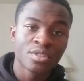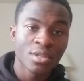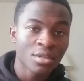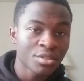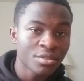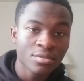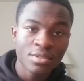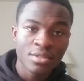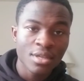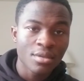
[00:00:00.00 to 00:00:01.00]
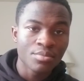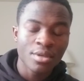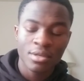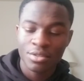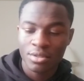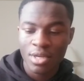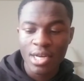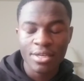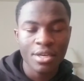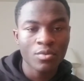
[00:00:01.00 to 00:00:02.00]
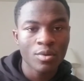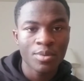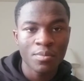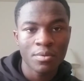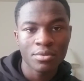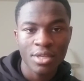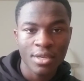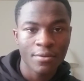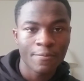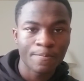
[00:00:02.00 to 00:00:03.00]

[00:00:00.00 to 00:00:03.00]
y'all should do the same. Y'all should not care what people say.